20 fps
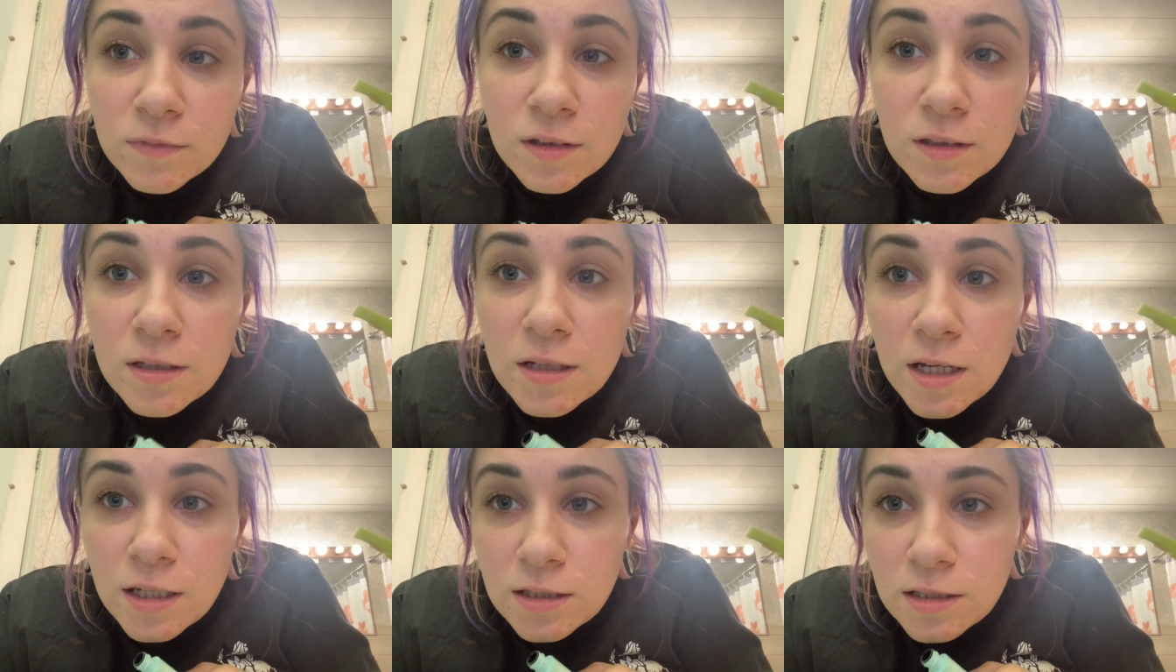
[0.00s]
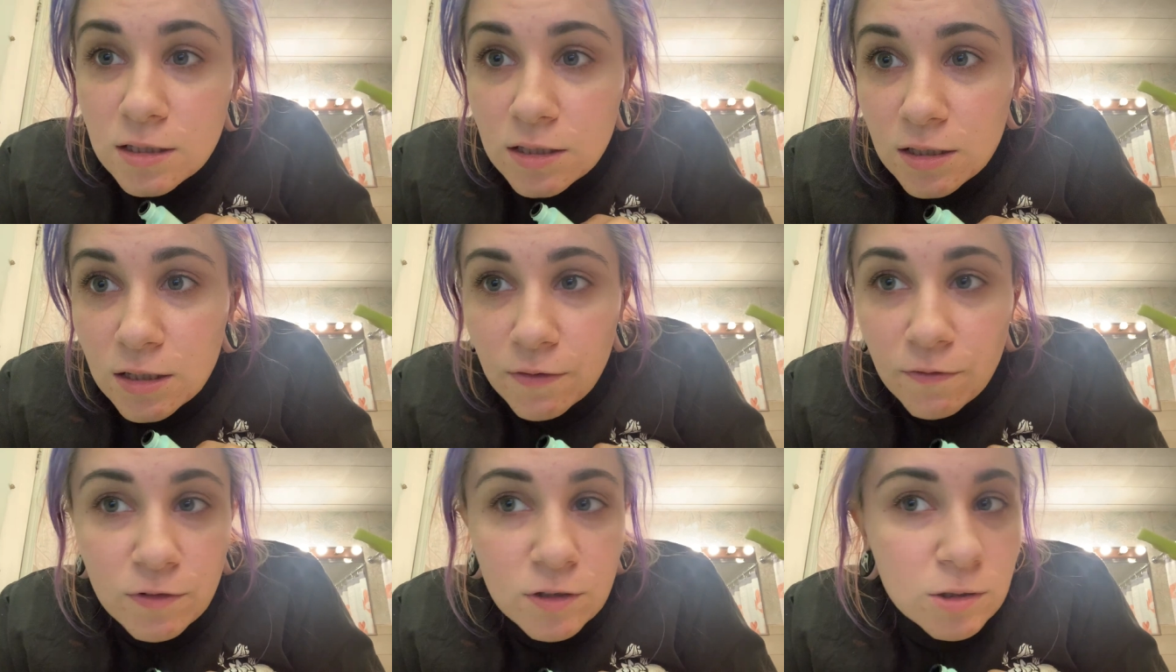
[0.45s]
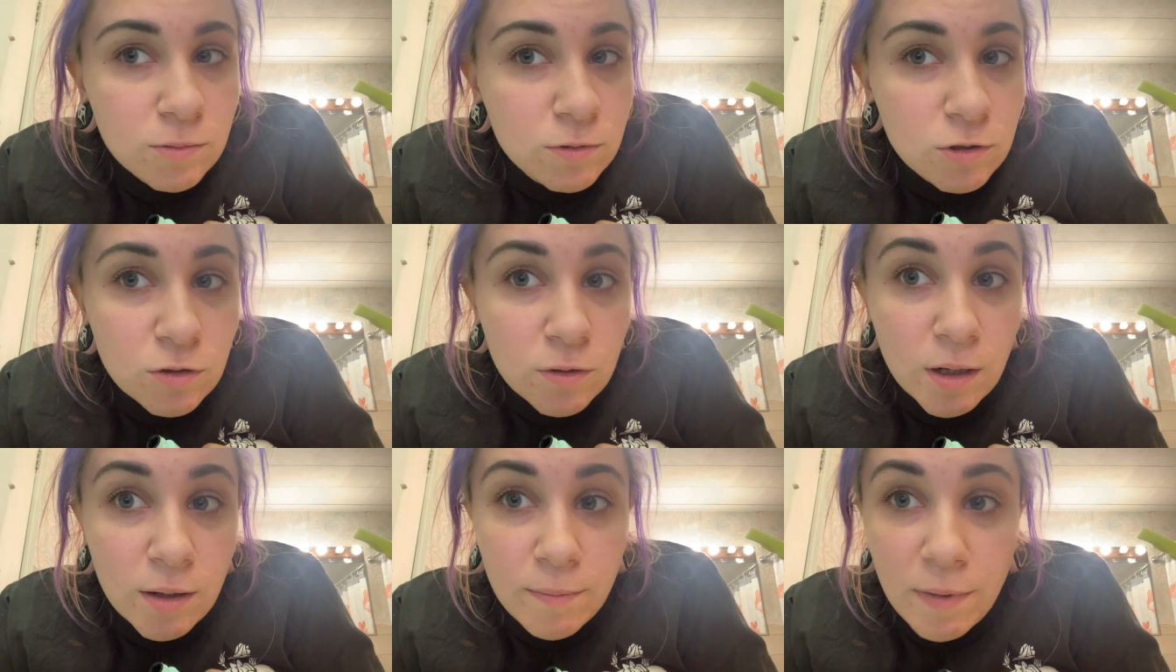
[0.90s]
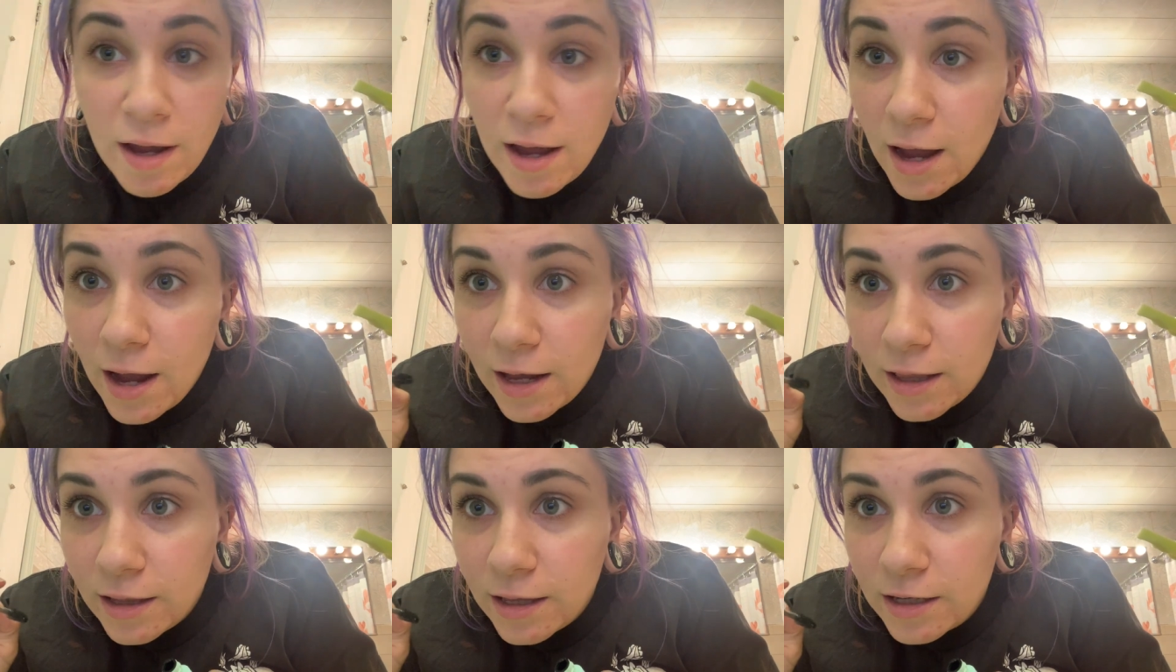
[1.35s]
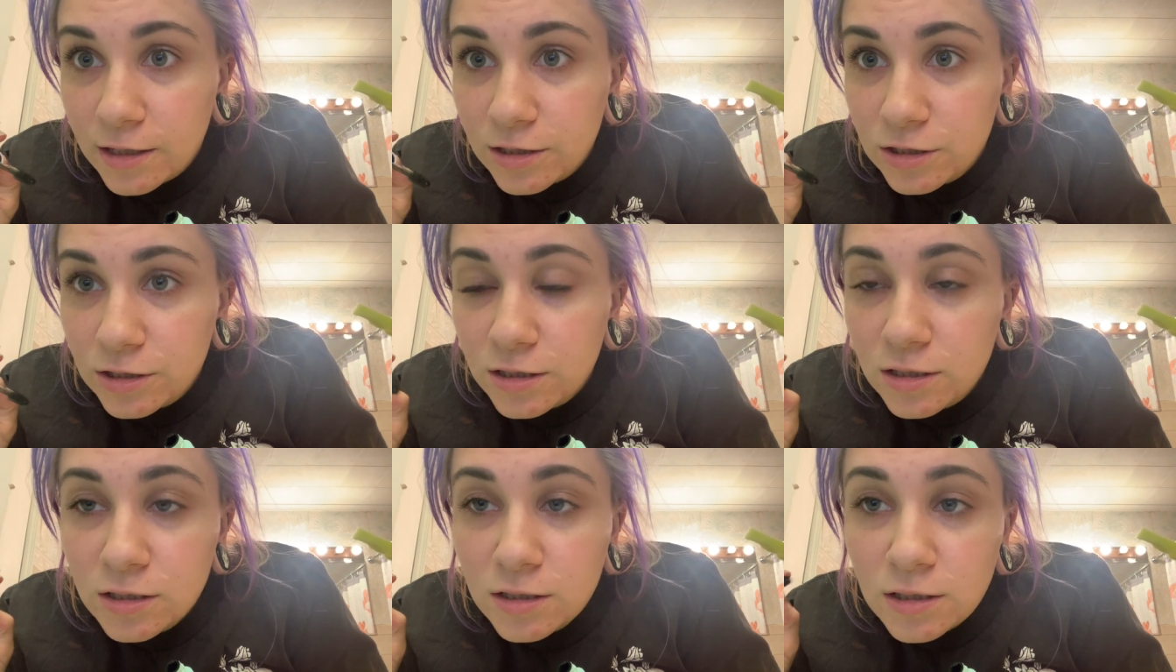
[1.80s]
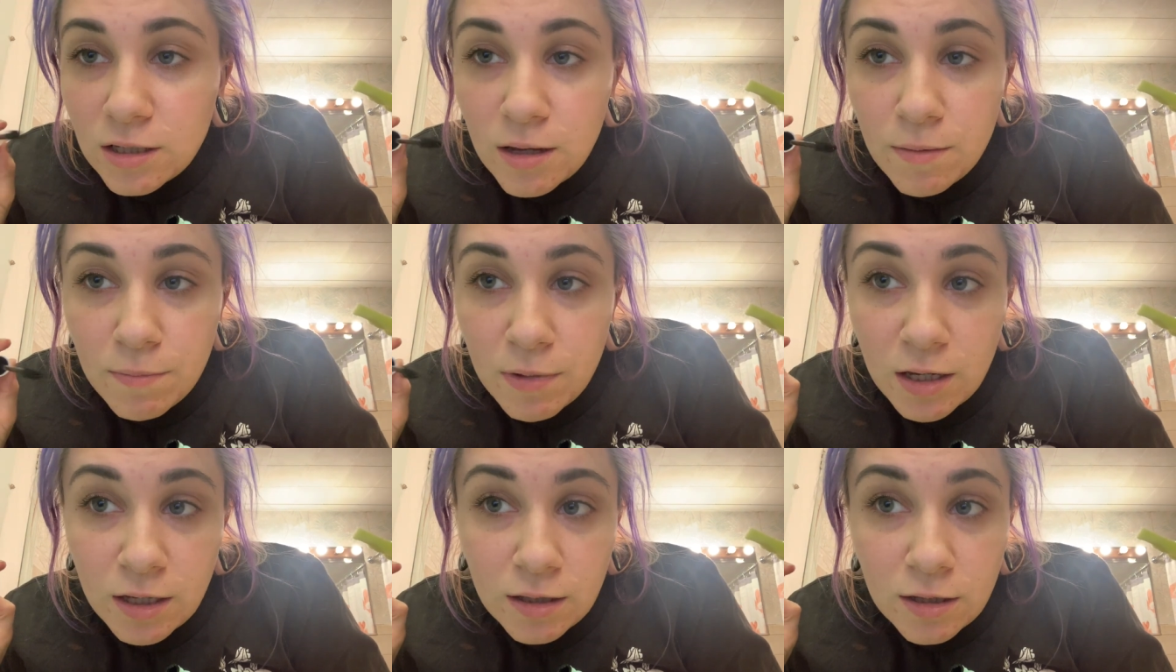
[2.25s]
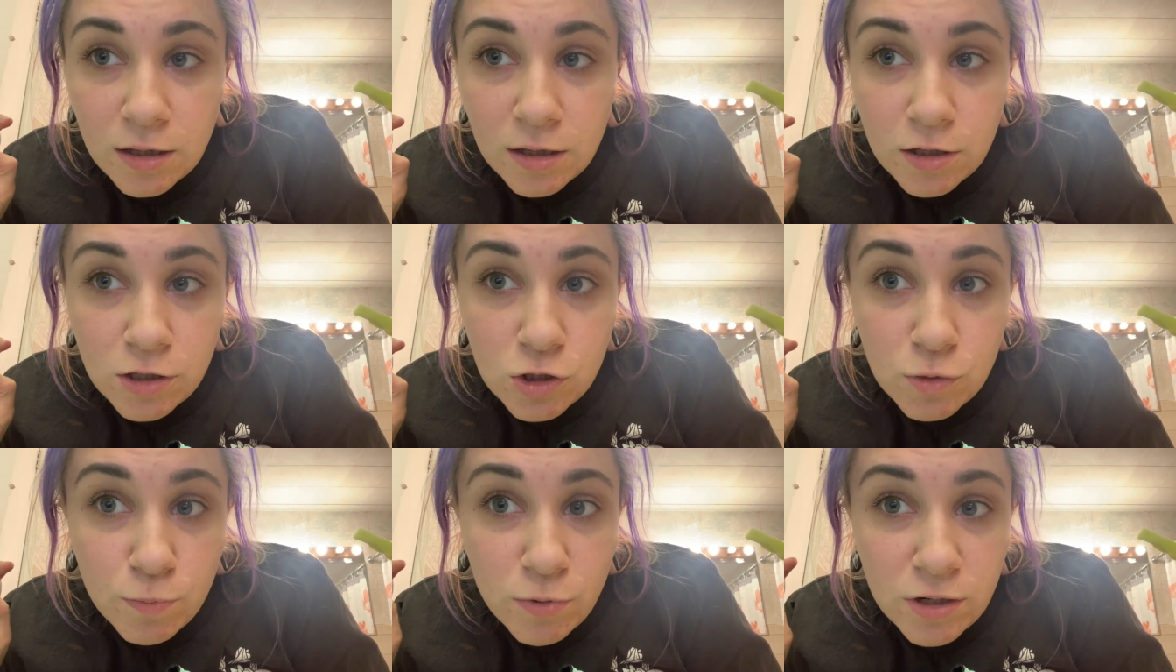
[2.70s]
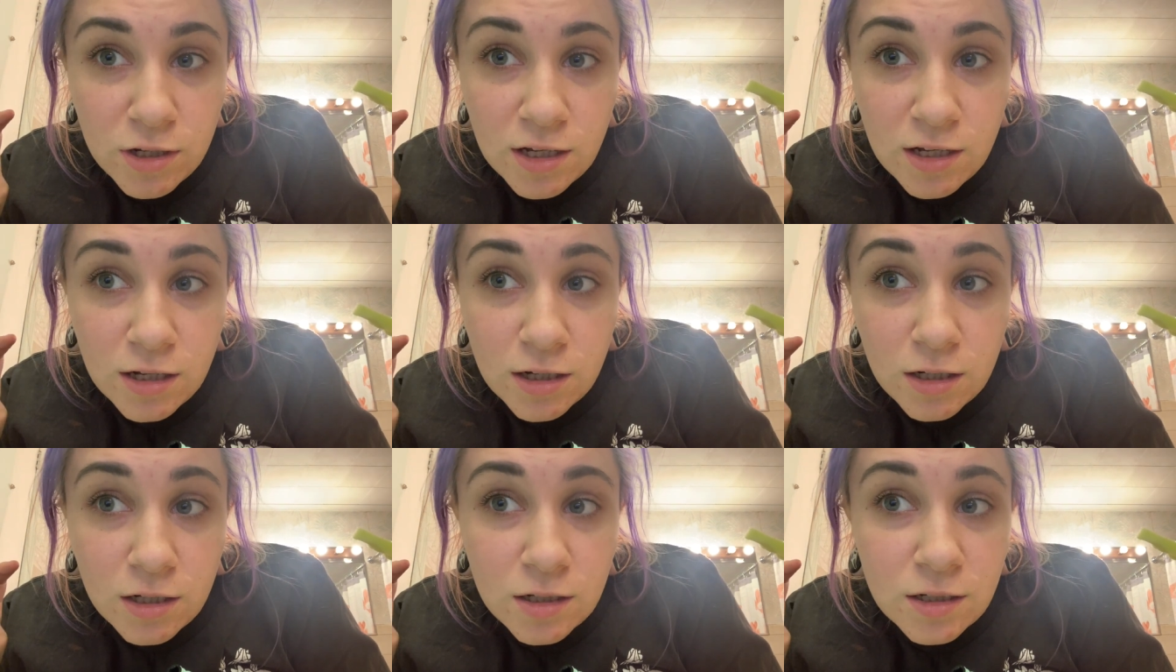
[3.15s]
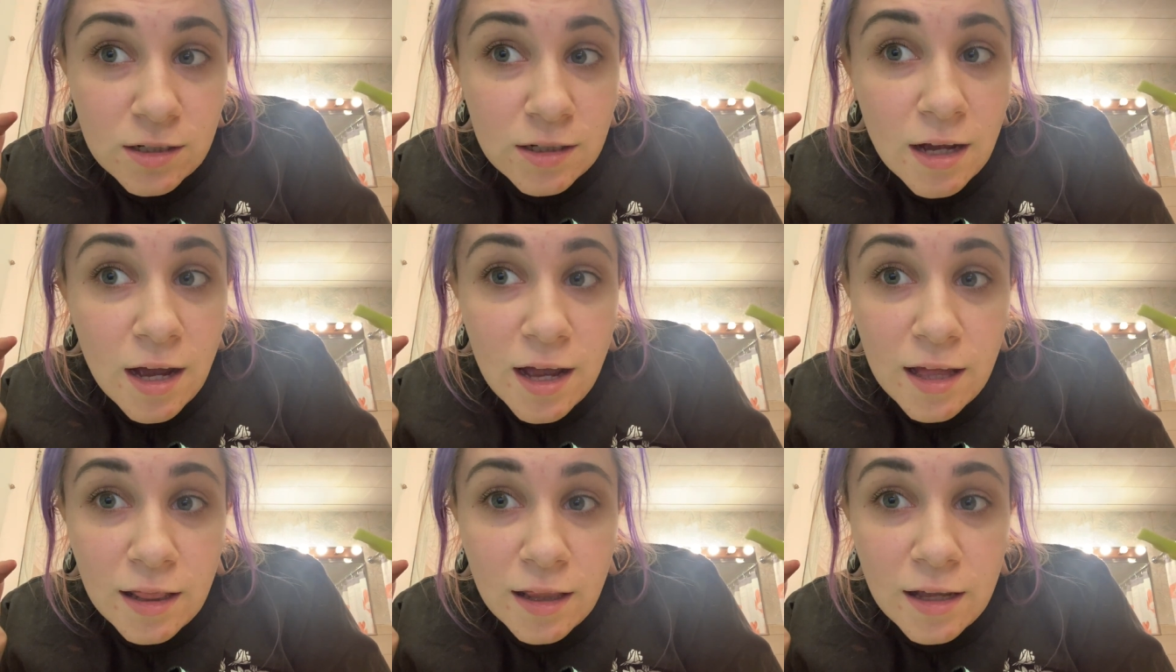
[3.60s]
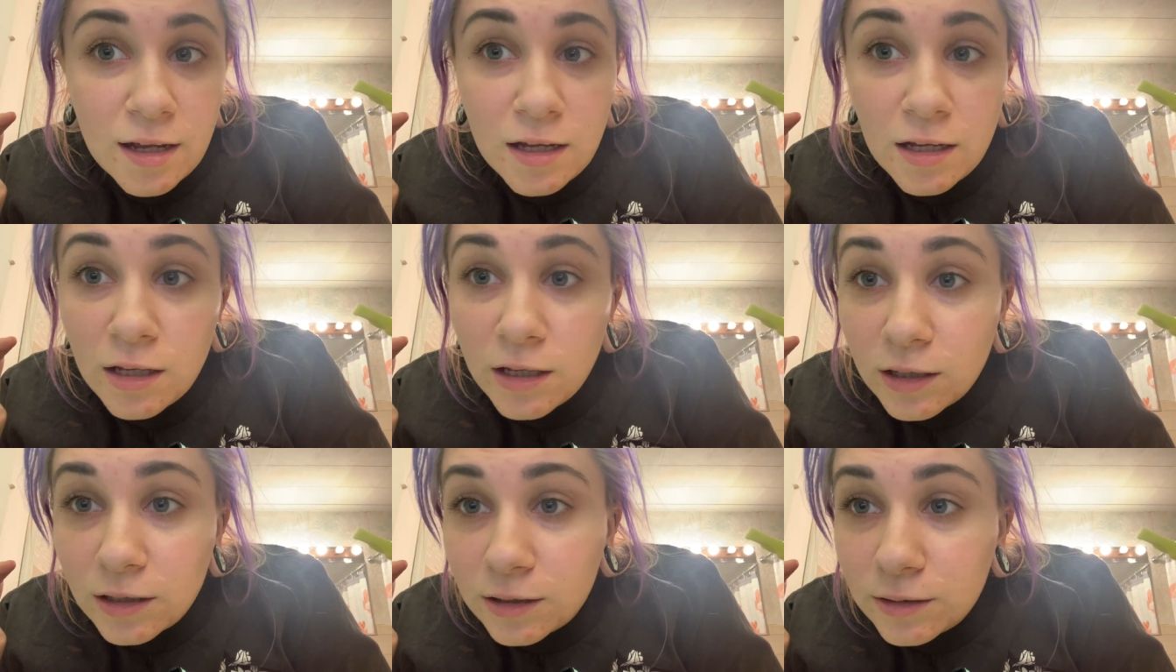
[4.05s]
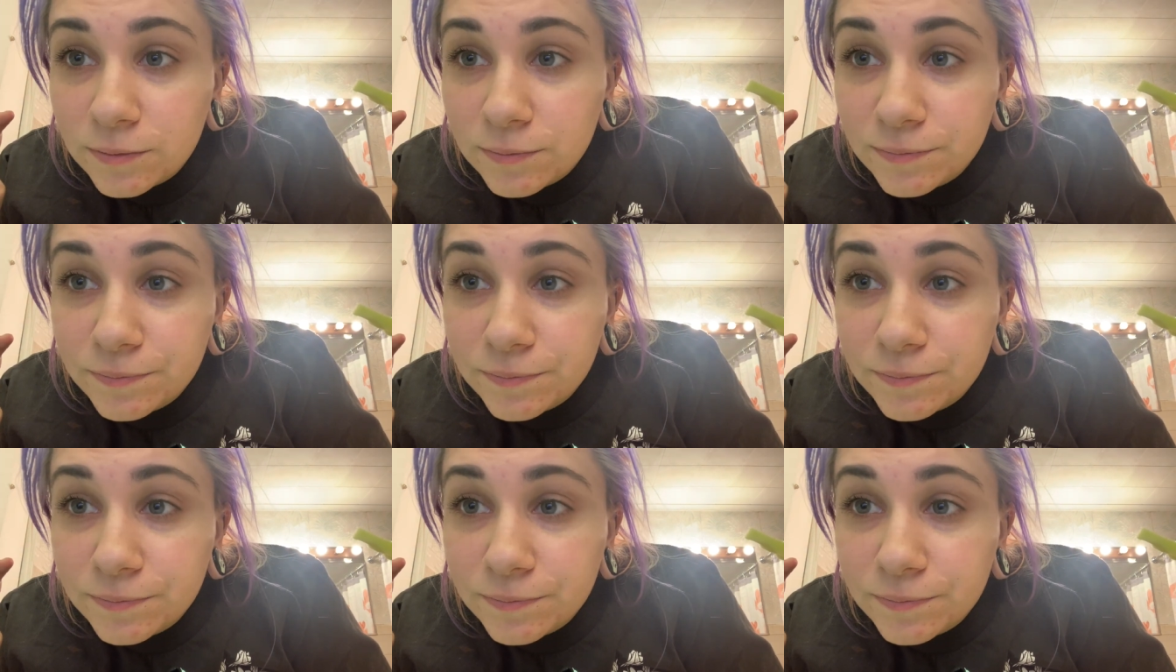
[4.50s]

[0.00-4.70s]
That's the difference between my eyelashes. I mean, it looks pretty good. I like it.